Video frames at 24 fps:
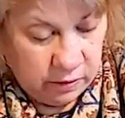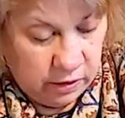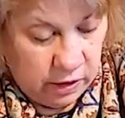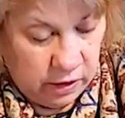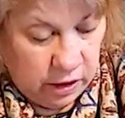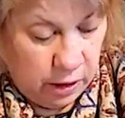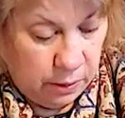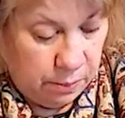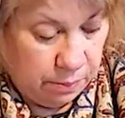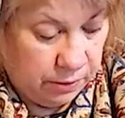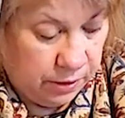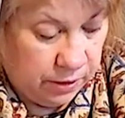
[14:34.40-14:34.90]

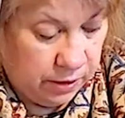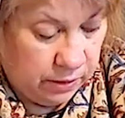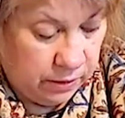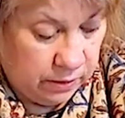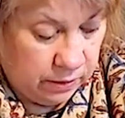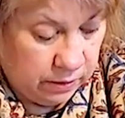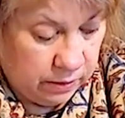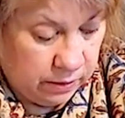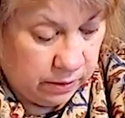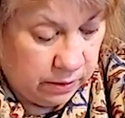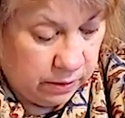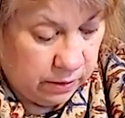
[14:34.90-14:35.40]
keep
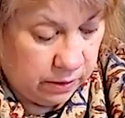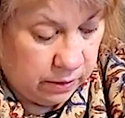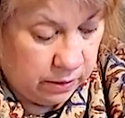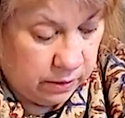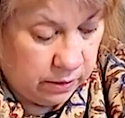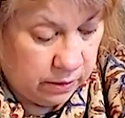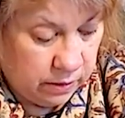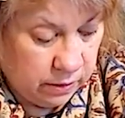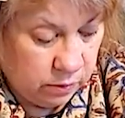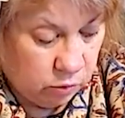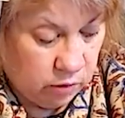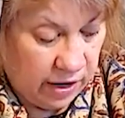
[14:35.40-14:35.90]
it
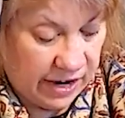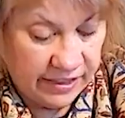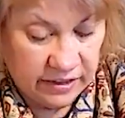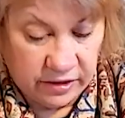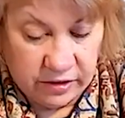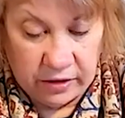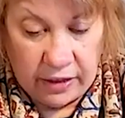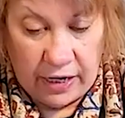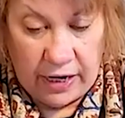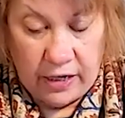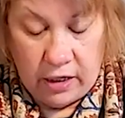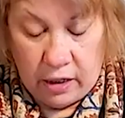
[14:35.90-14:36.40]
right
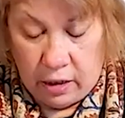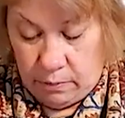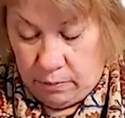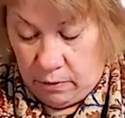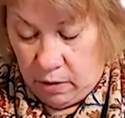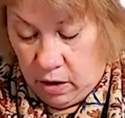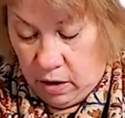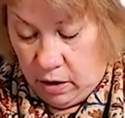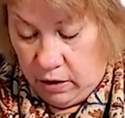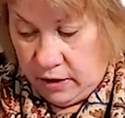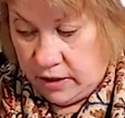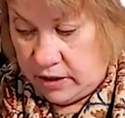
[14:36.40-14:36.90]
side up
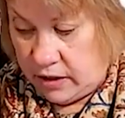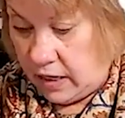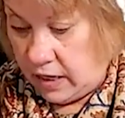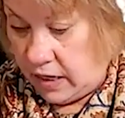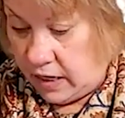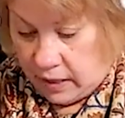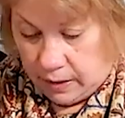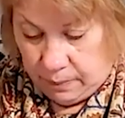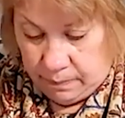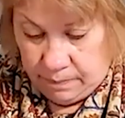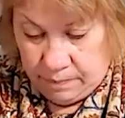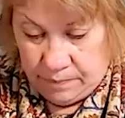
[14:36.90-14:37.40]
all the
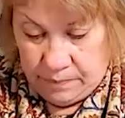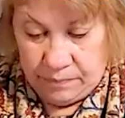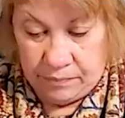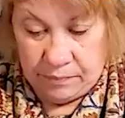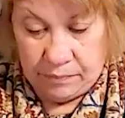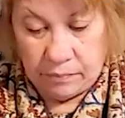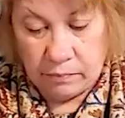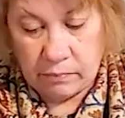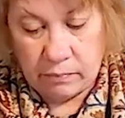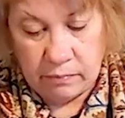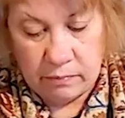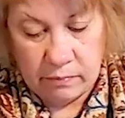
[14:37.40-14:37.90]
time.
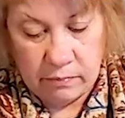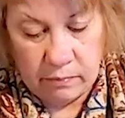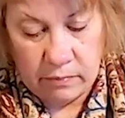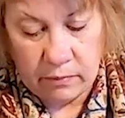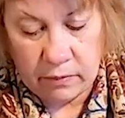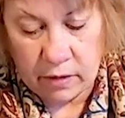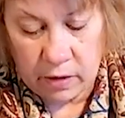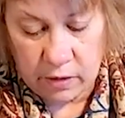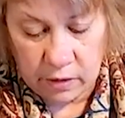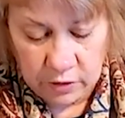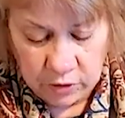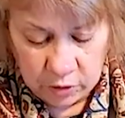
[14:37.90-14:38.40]

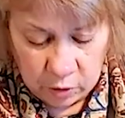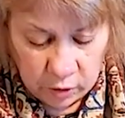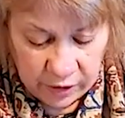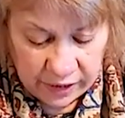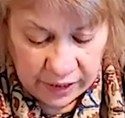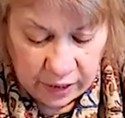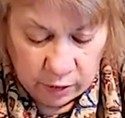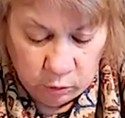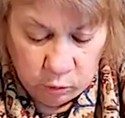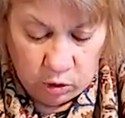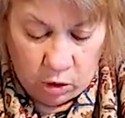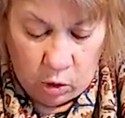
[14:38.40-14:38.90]
So
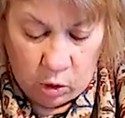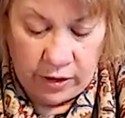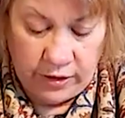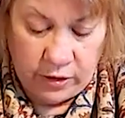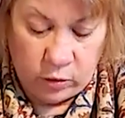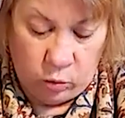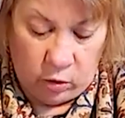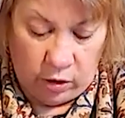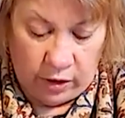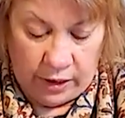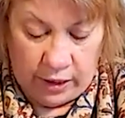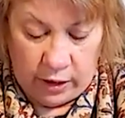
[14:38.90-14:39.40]
again, we're
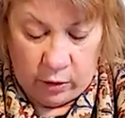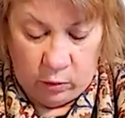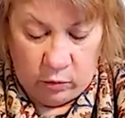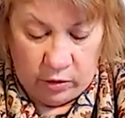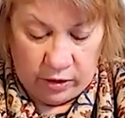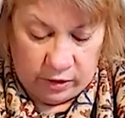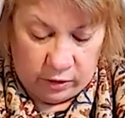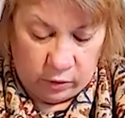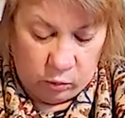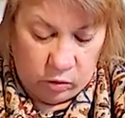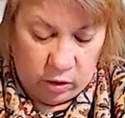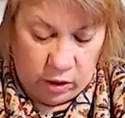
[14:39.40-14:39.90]
always working
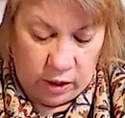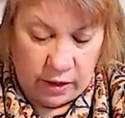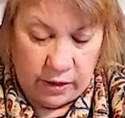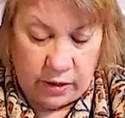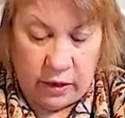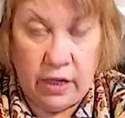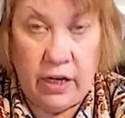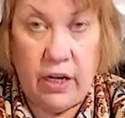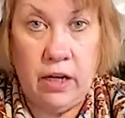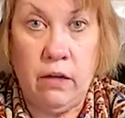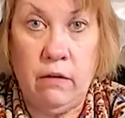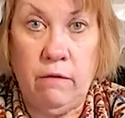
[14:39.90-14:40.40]
with the
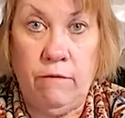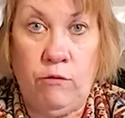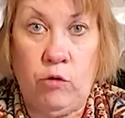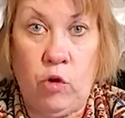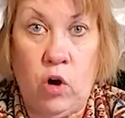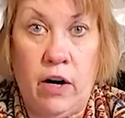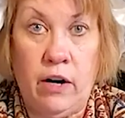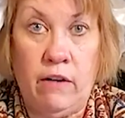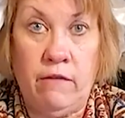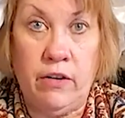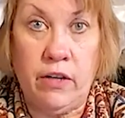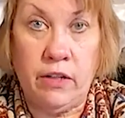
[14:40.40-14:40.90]
one in
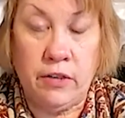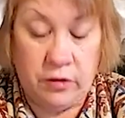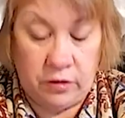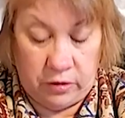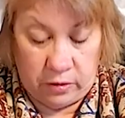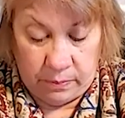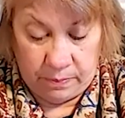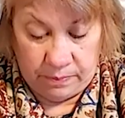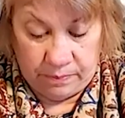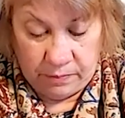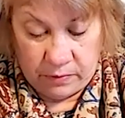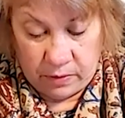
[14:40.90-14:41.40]
front of
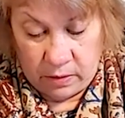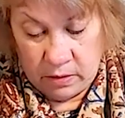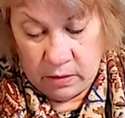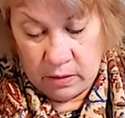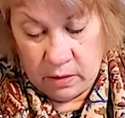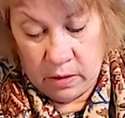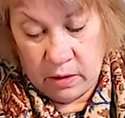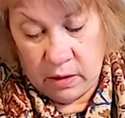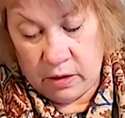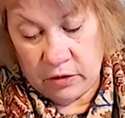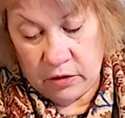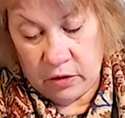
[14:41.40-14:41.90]
us.
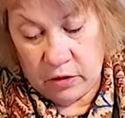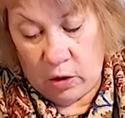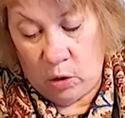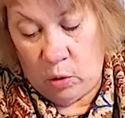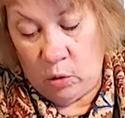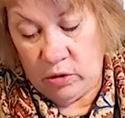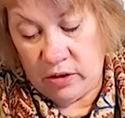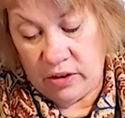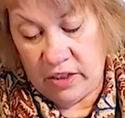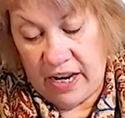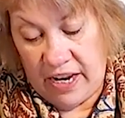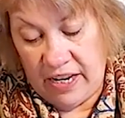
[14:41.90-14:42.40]

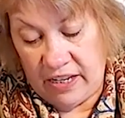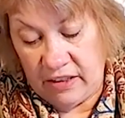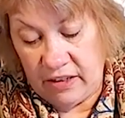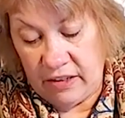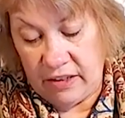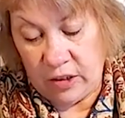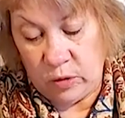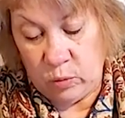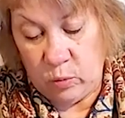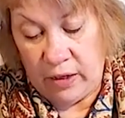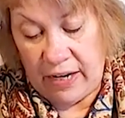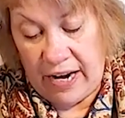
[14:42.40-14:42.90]
So take
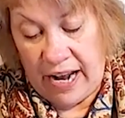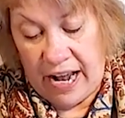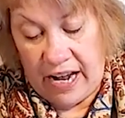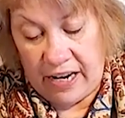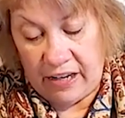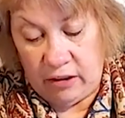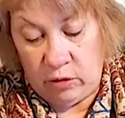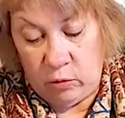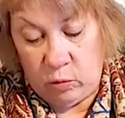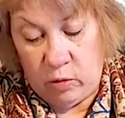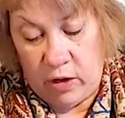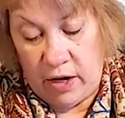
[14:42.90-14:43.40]
this one
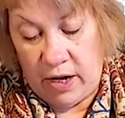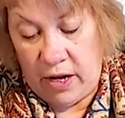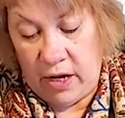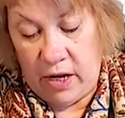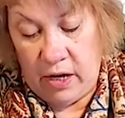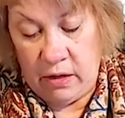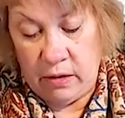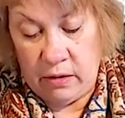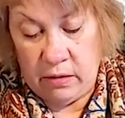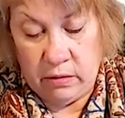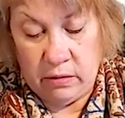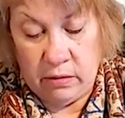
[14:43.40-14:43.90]
out of the
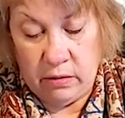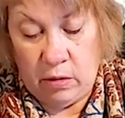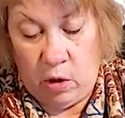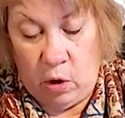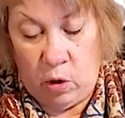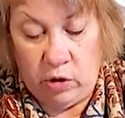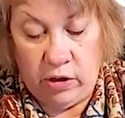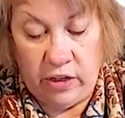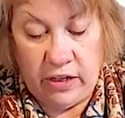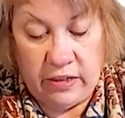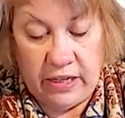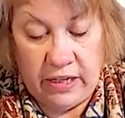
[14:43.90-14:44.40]
way,
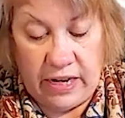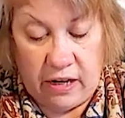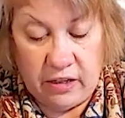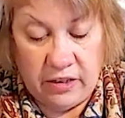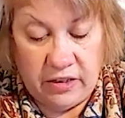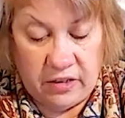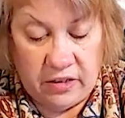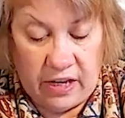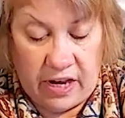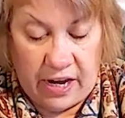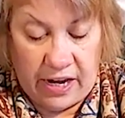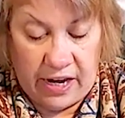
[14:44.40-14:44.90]
hold it
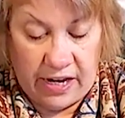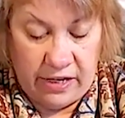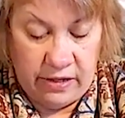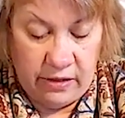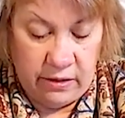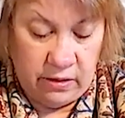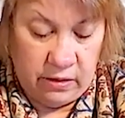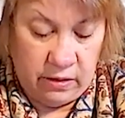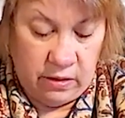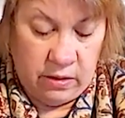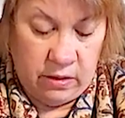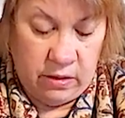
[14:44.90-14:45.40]

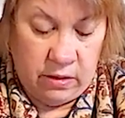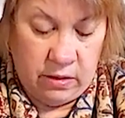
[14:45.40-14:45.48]
aside,